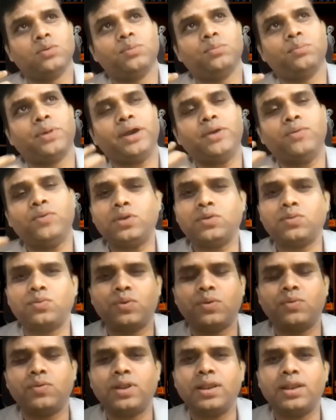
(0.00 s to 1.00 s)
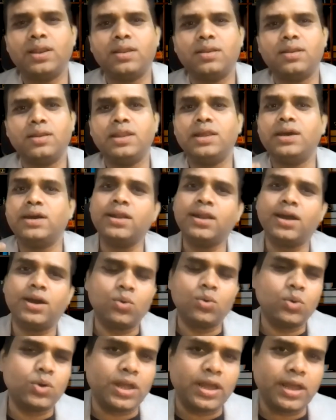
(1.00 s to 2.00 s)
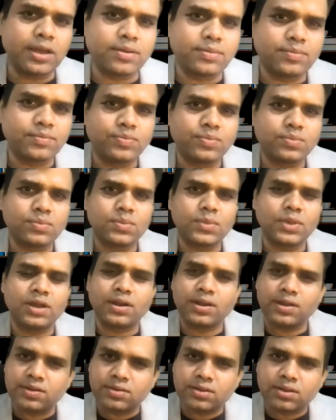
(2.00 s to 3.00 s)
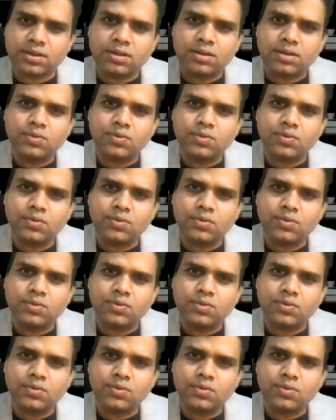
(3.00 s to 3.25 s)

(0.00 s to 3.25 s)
by which we will learn how to take a risk.